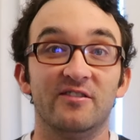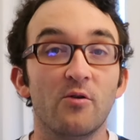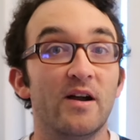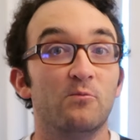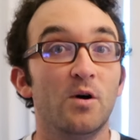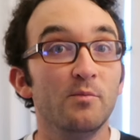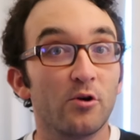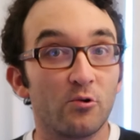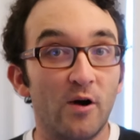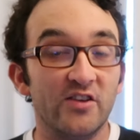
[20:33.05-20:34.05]
All right, one
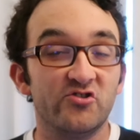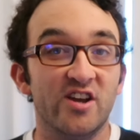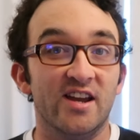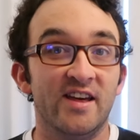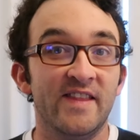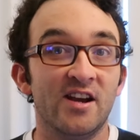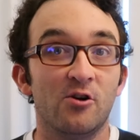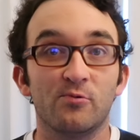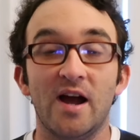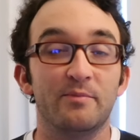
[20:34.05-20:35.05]
more question, and then
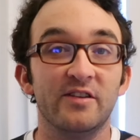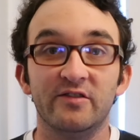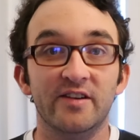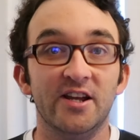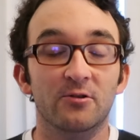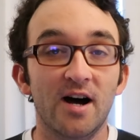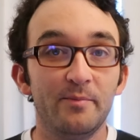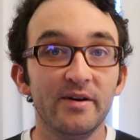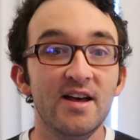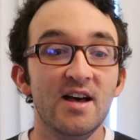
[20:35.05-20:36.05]
I'll wrap this video
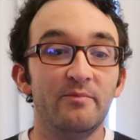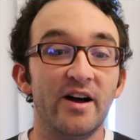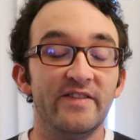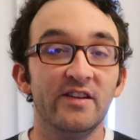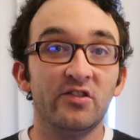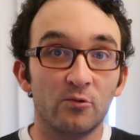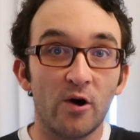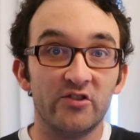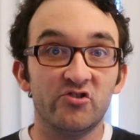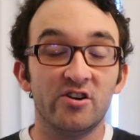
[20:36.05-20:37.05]
up. But this
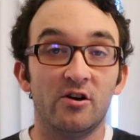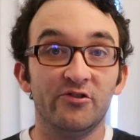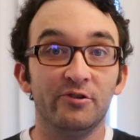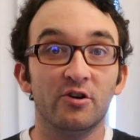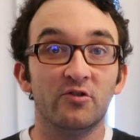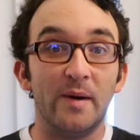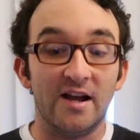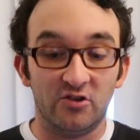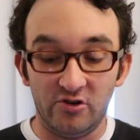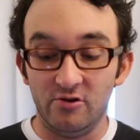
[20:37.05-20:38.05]
question also goes
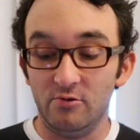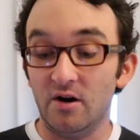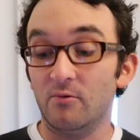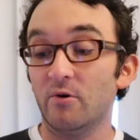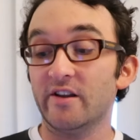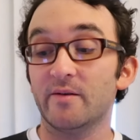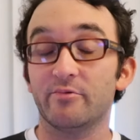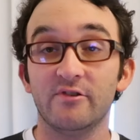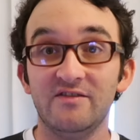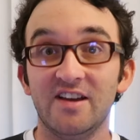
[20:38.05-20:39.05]
back to one of the
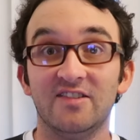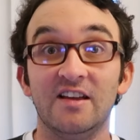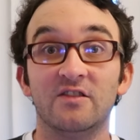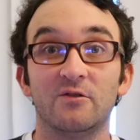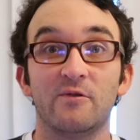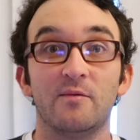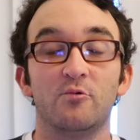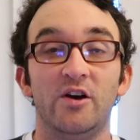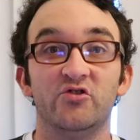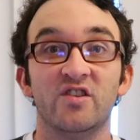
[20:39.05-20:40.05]
previous Instagram
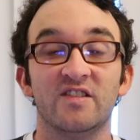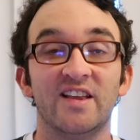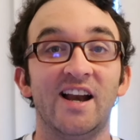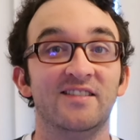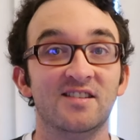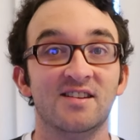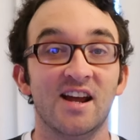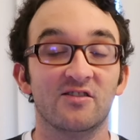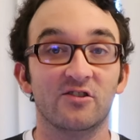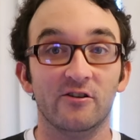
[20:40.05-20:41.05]
questions that I didn't
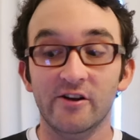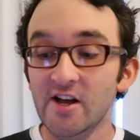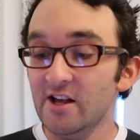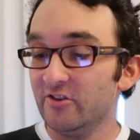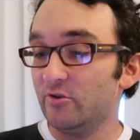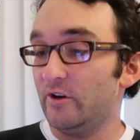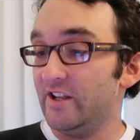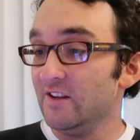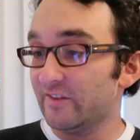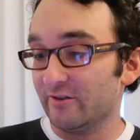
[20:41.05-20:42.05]
answer. So on
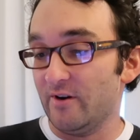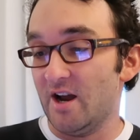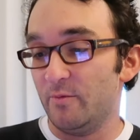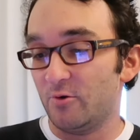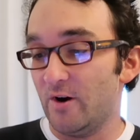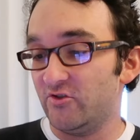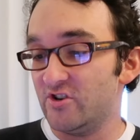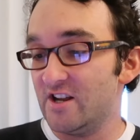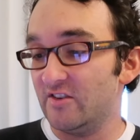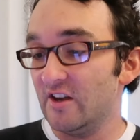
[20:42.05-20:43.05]
Instagram, the
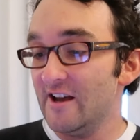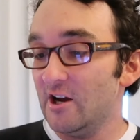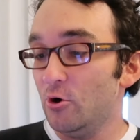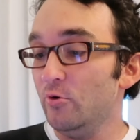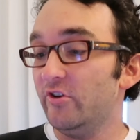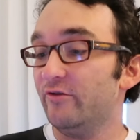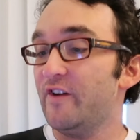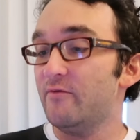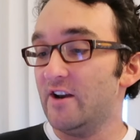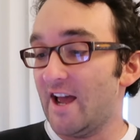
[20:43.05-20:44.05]
question is, who's your
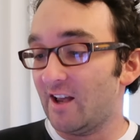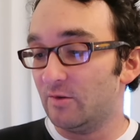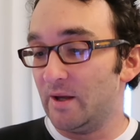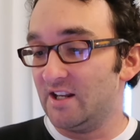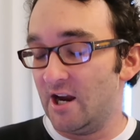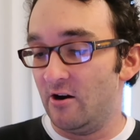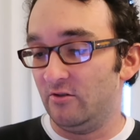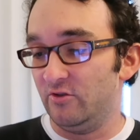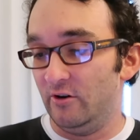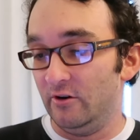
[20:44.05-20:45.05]
favorite X-Men
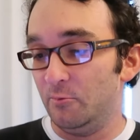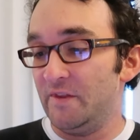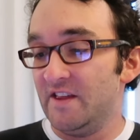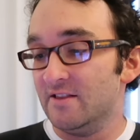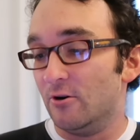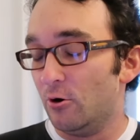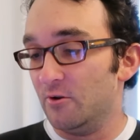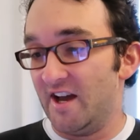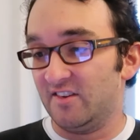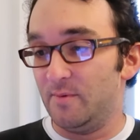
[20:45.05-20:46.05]
character within the
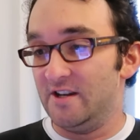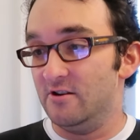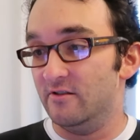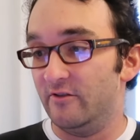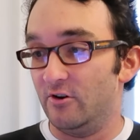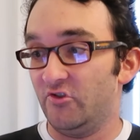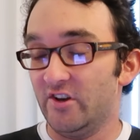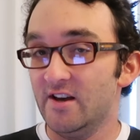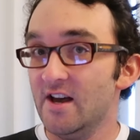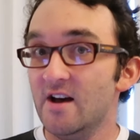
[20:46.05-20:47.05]
whole X-Men universe?
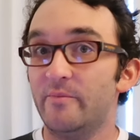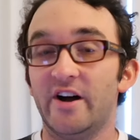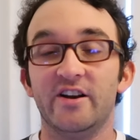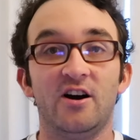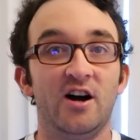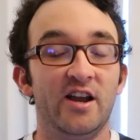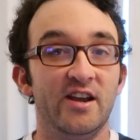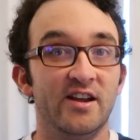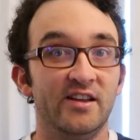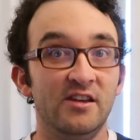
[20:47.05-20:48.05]
But
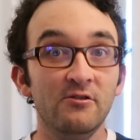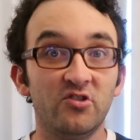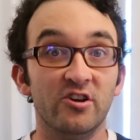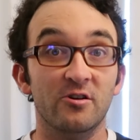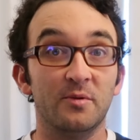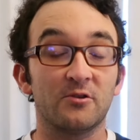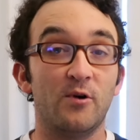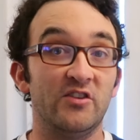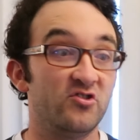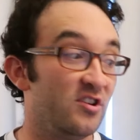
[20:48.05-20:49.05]
on YouTube, the
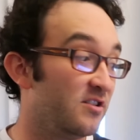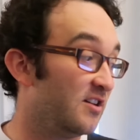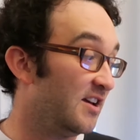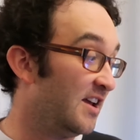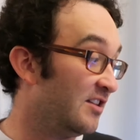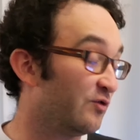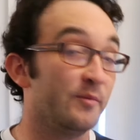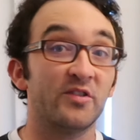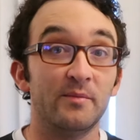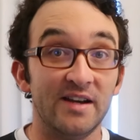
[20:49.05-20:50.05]
question is
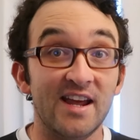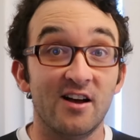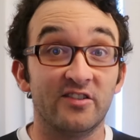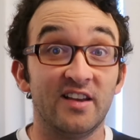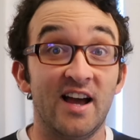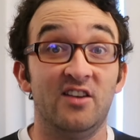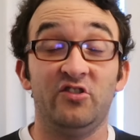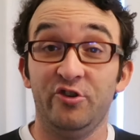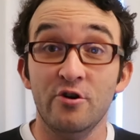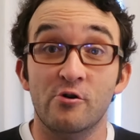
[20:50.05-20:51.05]
from somebody else, I
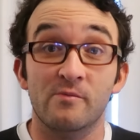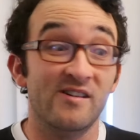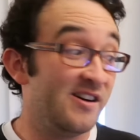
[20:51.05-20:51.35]
assume.